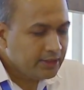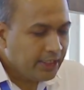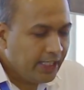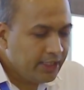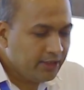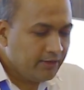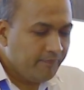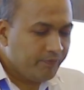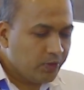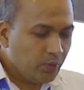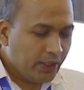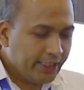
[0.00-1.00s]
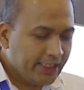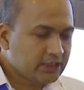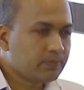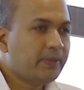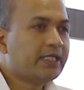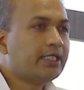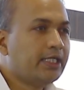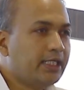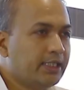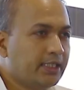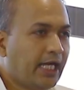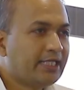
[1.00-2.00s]
that you are
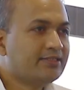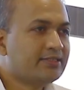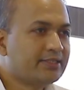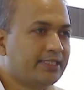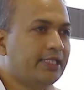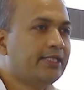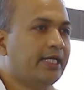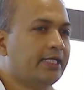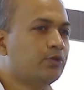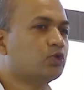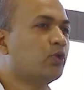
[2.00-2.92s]
expected as a skill that you